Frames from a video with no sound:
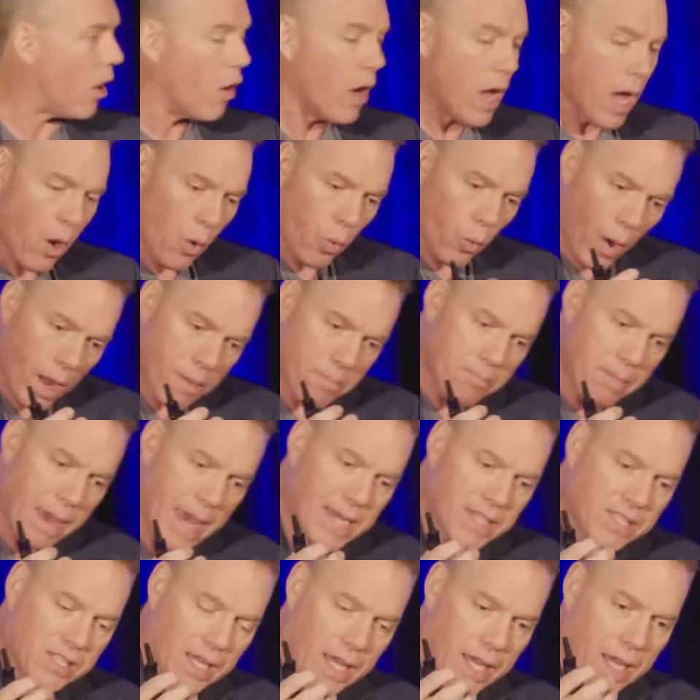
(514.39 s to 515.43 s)
go? What
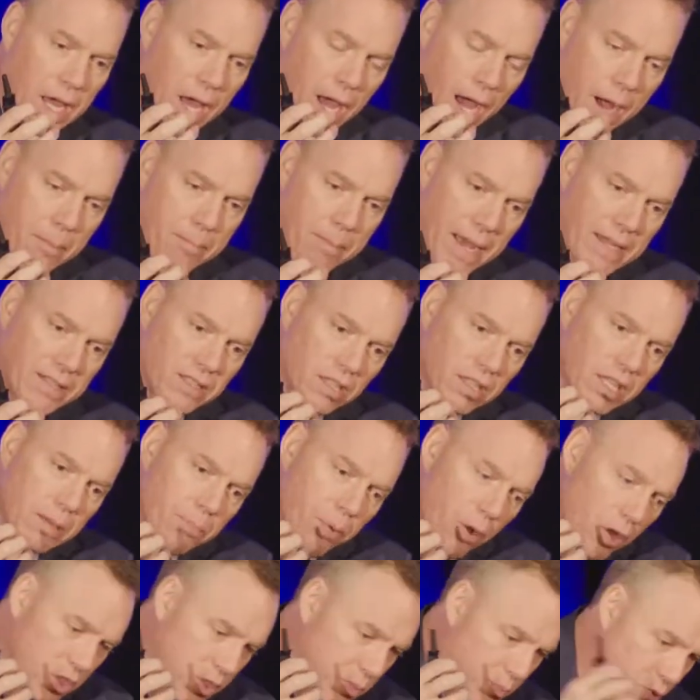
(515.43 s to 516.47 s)
makes a, a mental
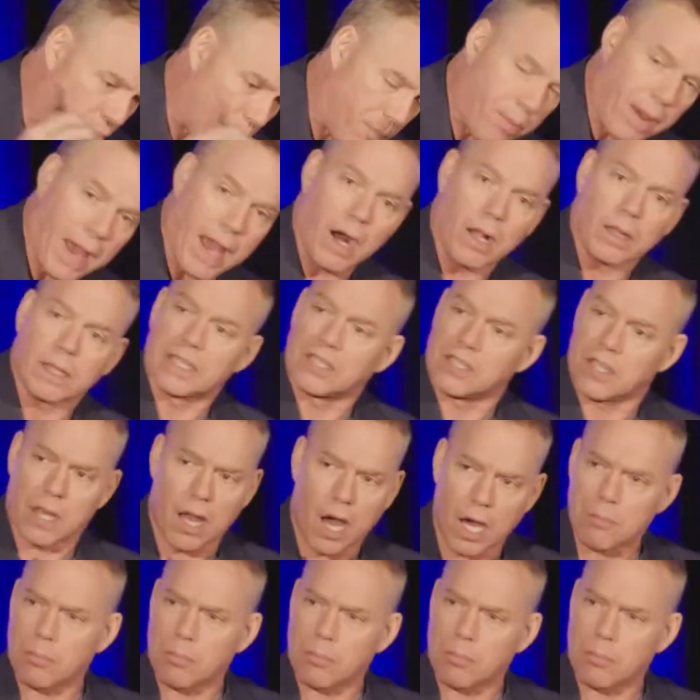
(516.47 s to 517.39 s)
impulse propel? It's an